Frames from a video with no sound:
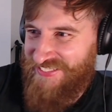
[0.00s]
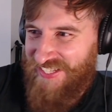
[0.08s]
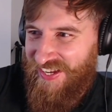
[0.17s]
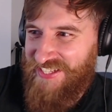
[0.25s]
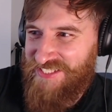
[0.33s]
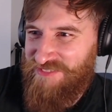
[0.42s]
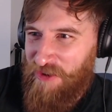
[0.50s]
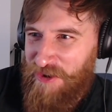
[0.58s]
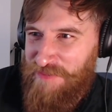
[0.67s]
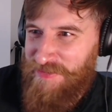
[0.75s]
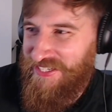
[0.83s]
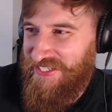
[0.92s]
like his
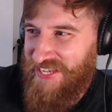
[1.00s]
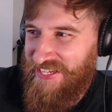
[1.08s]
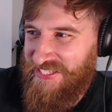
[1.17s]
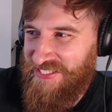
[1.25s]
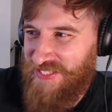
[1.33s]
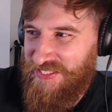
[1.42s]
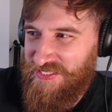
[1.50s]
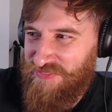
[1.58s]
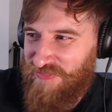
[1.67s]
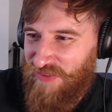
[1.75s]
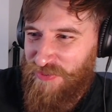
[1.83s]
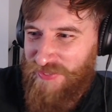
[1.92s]
rhyming and, and his and his
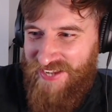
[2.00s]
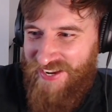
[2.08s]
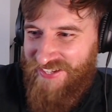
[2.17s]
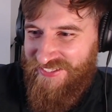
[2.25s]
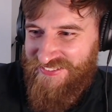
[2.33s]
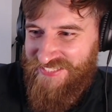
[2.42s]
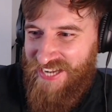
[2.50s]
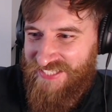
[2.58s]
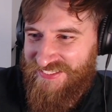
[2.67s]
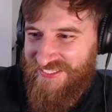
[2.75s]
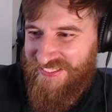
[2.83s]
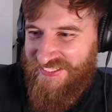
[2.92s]
flow and that is
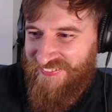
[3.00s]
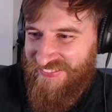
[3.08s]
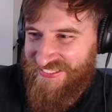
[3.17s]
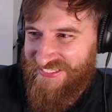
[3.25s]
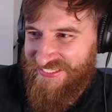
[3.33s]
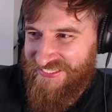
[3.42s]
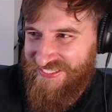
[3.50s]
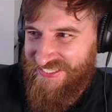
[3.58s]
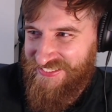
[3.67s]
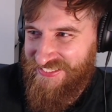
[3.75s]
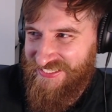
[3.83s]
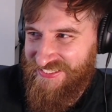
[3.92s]
actually quality.
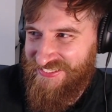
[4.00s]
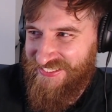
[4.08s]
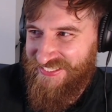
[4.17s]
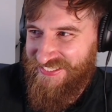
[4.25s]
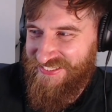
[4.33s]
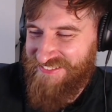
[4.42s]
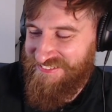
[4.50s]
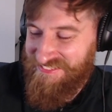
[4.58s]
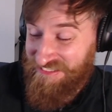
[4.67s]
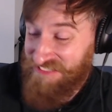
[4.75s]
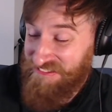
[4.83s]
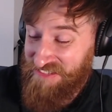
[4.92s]
It's it's it's
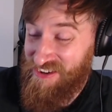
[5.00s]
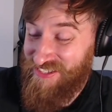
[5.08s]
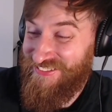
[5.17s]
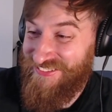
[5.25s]
real nice.